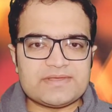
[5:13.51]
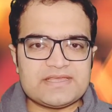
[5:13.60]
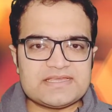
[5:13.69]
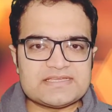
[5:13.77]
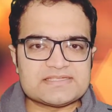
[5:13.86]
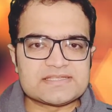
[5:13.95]

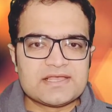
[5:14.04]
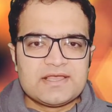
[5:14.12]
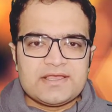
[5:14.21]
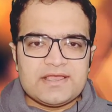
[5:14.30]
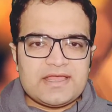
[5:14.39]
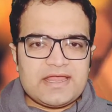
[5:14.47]
is
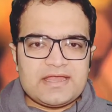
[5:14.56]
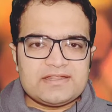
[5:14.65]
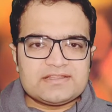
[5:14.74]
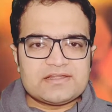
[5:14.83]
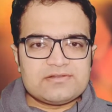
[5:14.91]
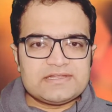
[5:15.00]

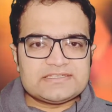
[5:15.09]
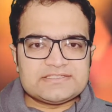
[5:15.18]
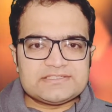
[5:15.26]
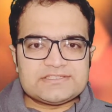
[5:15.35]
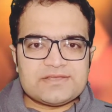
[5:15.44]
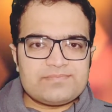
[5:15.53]
ending the
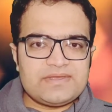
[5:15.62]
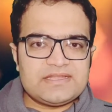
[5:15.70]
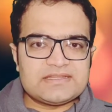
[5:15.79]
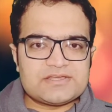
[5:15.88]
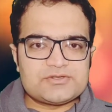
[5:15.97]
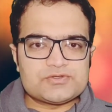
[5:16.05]
relationship
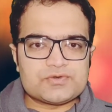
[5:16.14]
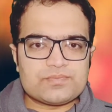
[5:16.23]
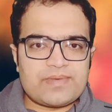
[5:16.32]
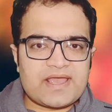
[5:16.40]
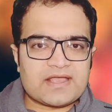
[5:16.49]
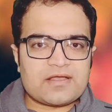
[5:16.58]
mean that you should
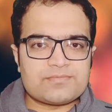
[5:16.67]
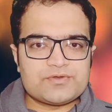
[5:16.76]
pack up